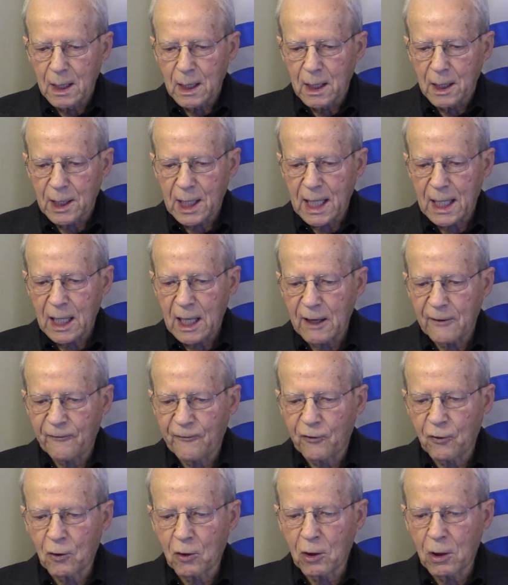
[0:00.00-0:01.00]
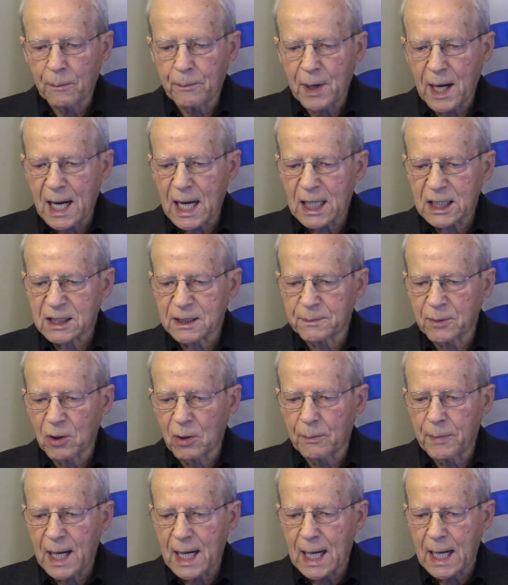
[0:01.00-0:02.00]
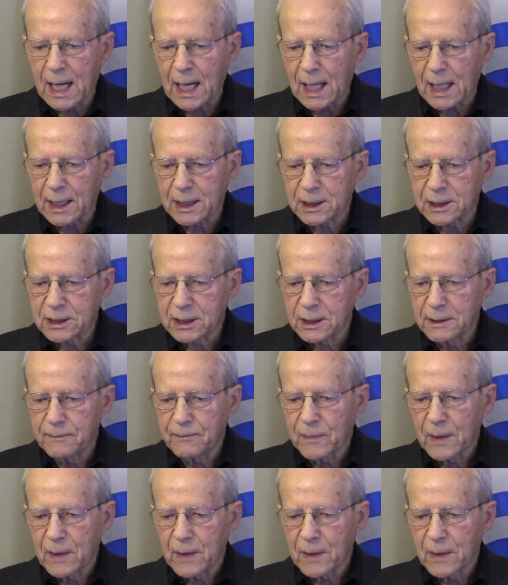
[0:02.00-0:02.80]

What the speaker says: that have 4 possible bonds.